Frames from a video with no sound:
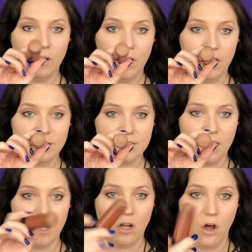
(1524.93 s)
It's
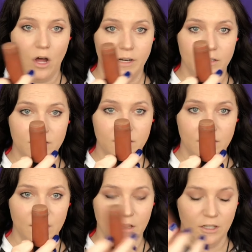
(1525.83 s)
like gone,
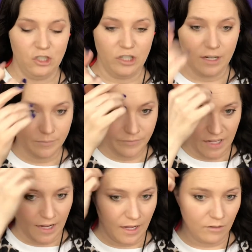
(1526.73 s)
legit.
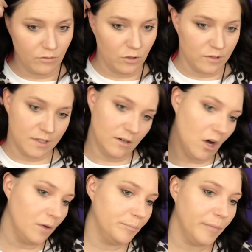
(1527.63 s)
I have used it
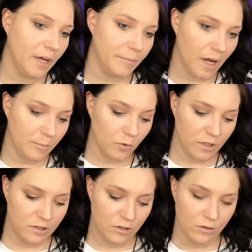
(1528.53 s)
all, but I'm going
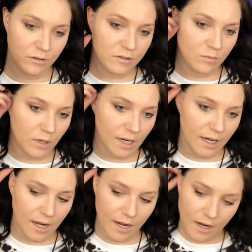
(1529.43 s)
to use what I
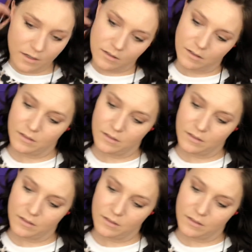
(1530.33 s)
can